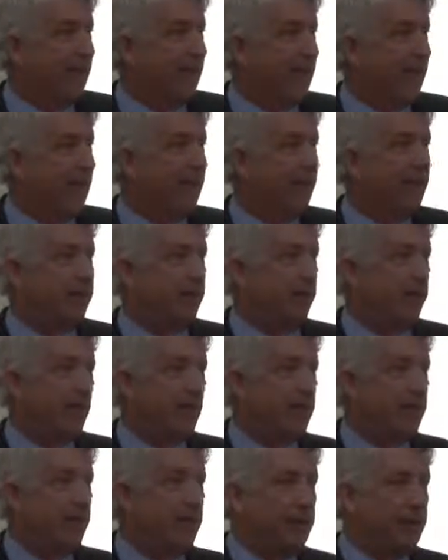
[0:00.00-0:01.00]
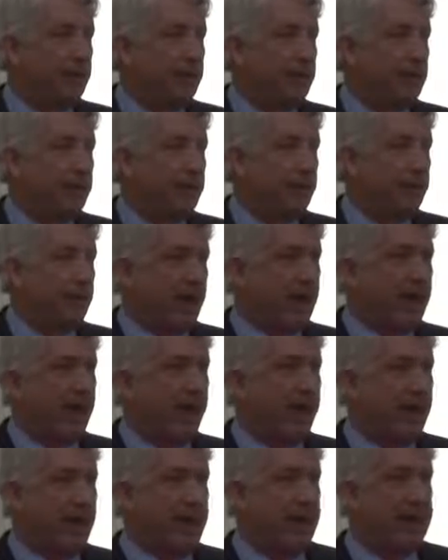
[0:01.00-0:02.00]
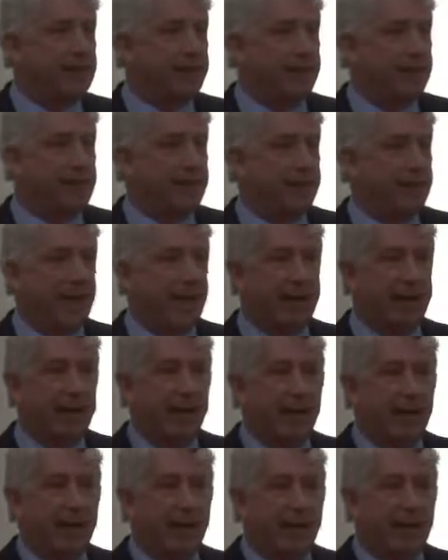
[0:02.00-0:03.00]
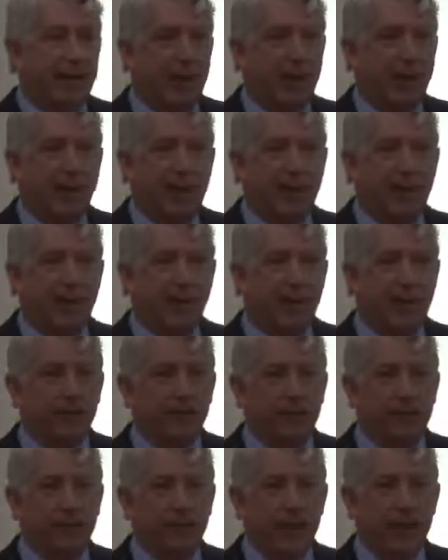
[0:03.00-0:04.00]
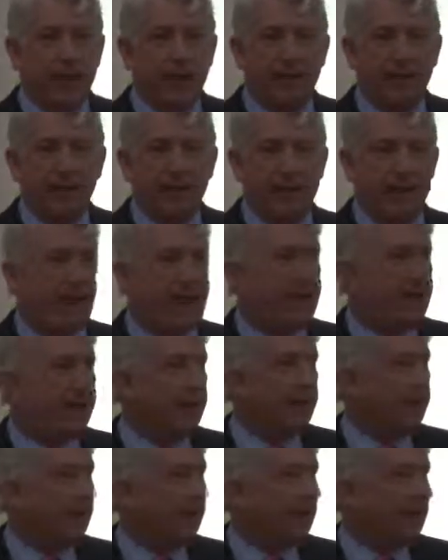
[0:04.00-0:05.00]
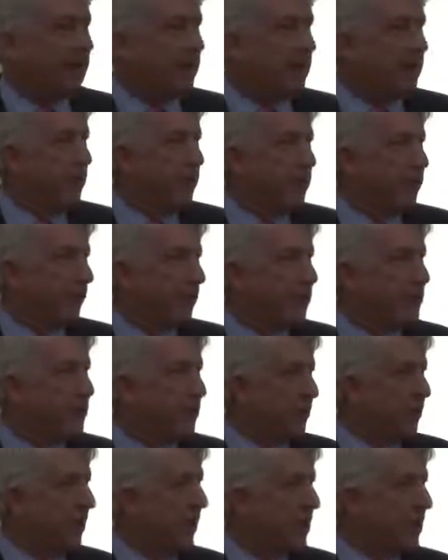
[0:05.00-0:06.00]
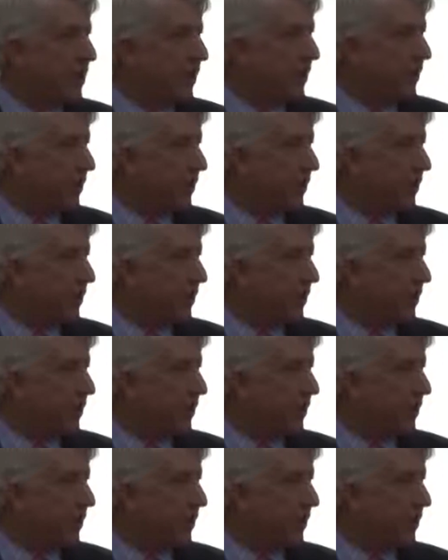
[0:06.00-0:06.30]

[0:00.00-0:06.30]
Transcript: that what the line of cases that had been decided would surely be